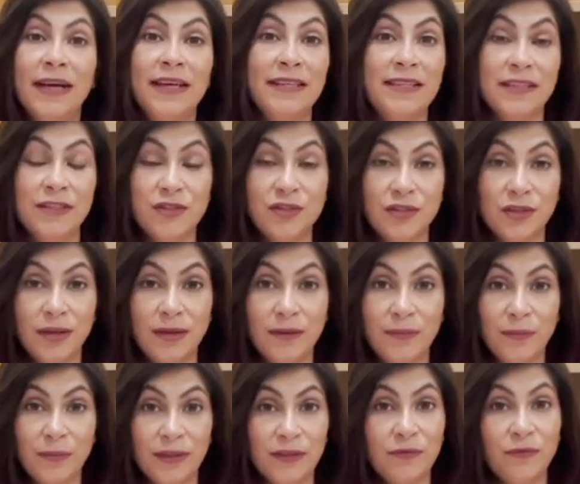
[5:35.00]

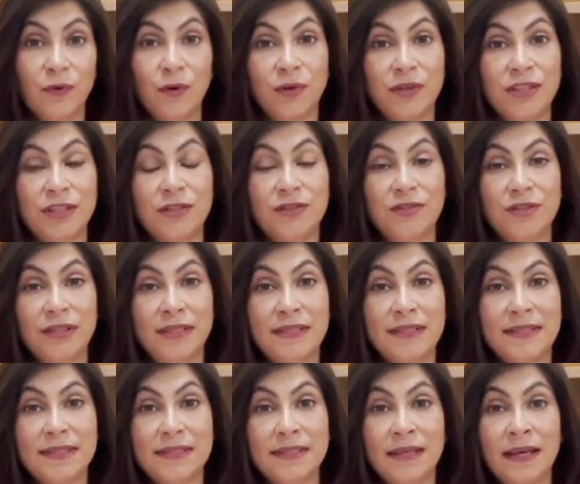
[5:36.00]
addition with four
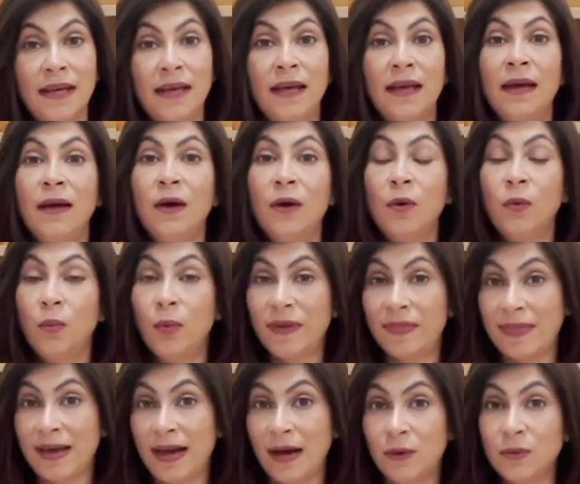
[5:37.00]
digits,
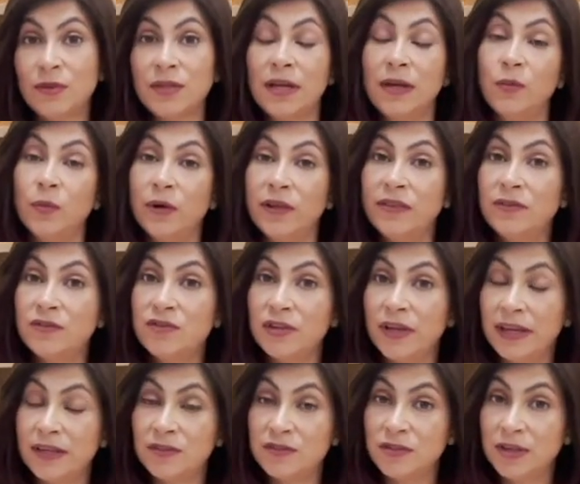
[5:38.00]
without and with
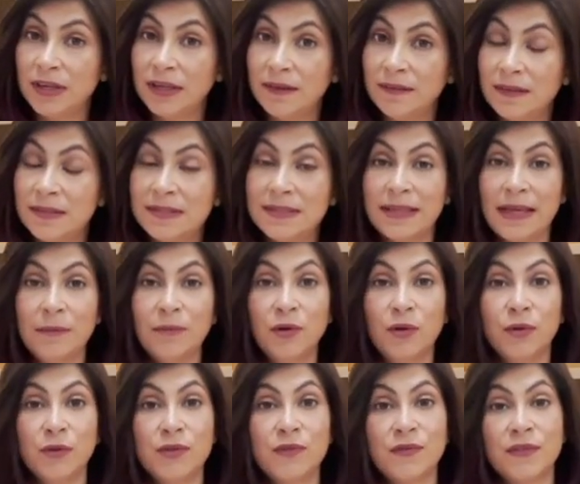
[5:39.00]
changing. The same
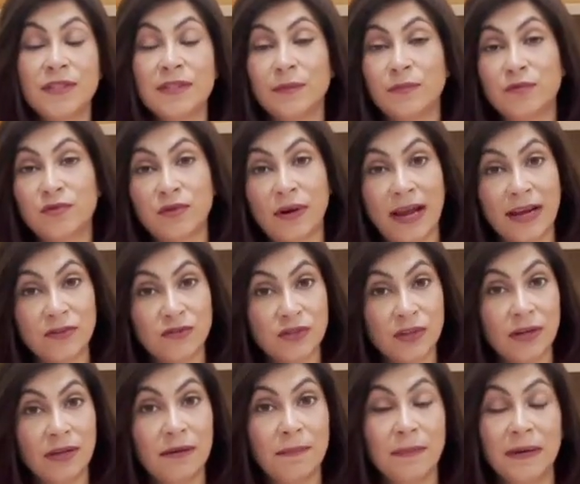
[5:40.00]
goes for
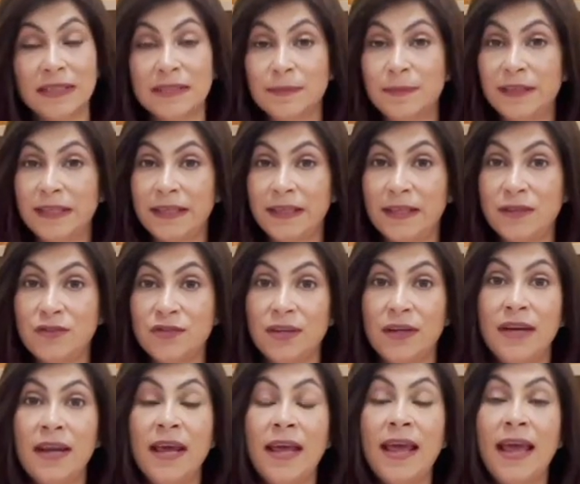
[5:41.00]
subtraction,
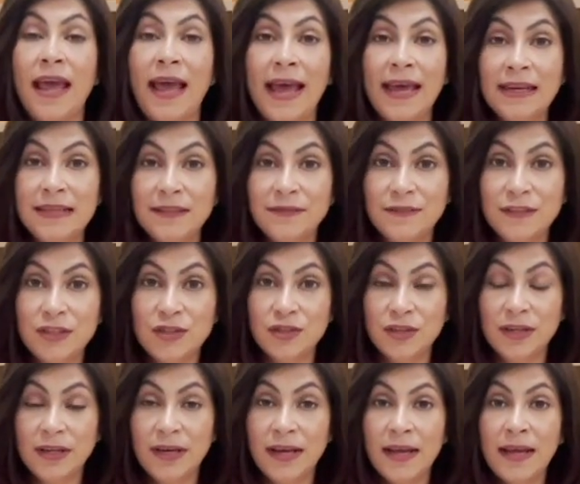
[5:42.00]
multiplication, and
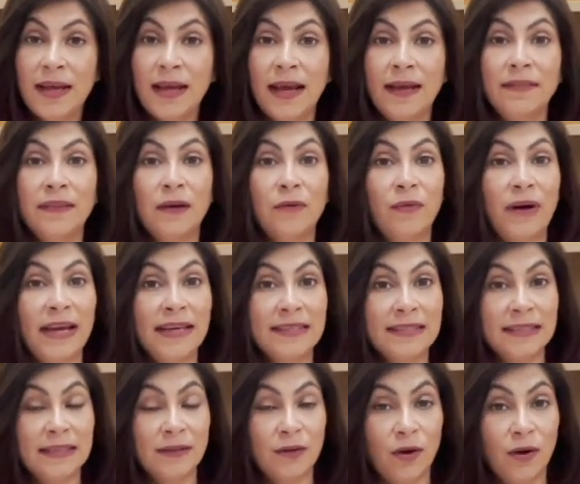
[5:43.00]
division, and they're
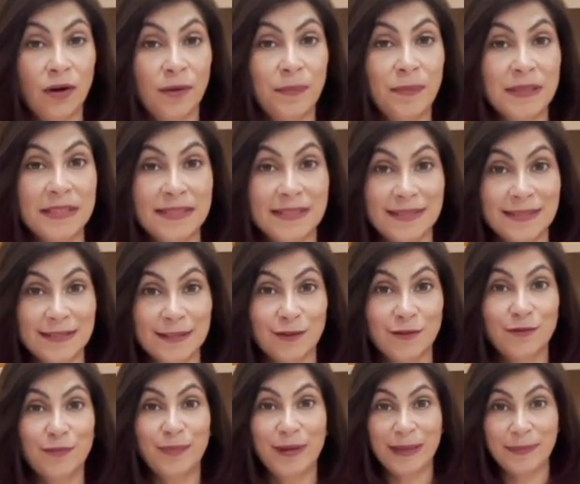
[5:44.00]
writing it on pieces
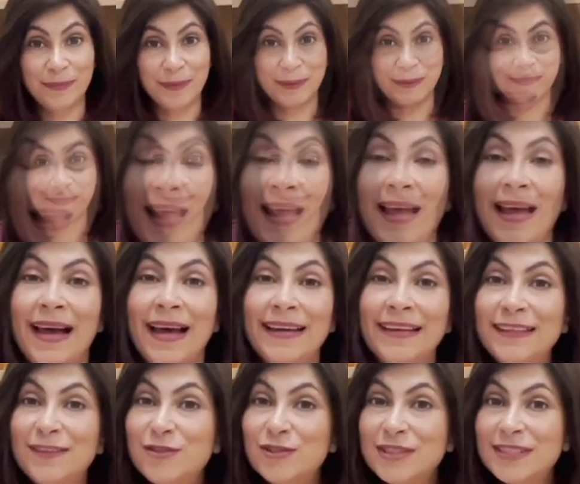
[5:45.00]
of paper. An
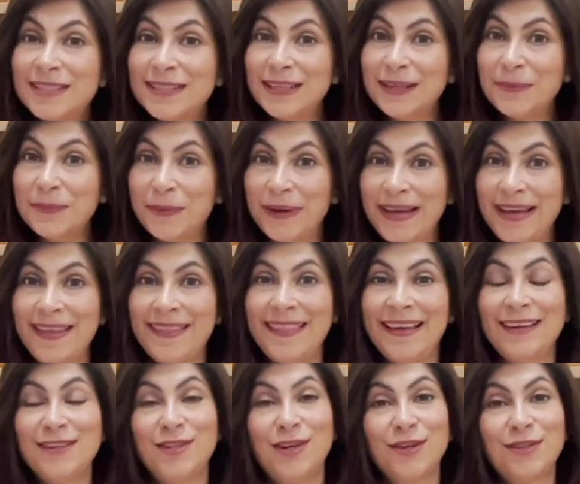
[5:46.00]
interesting way
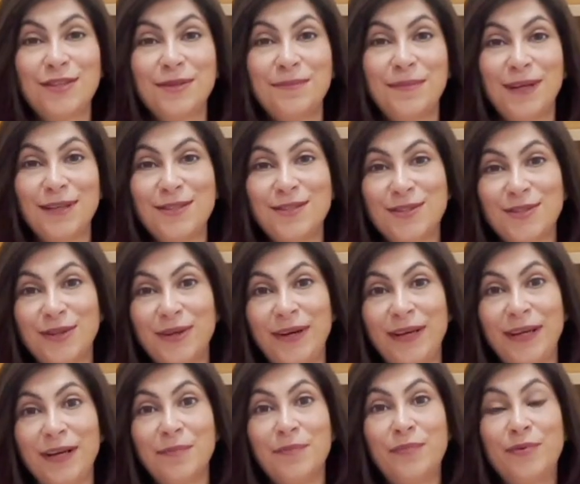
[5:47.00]
that Dr.
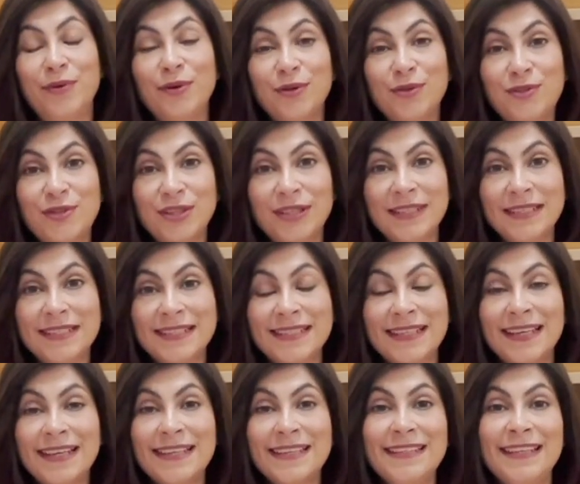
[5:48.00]
Montessori approaches
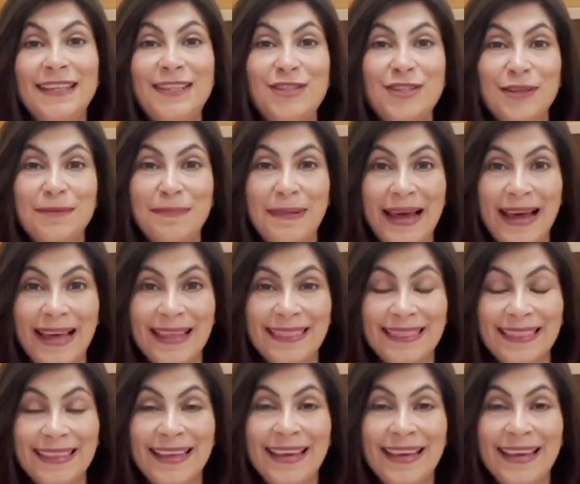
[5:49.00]
teaching math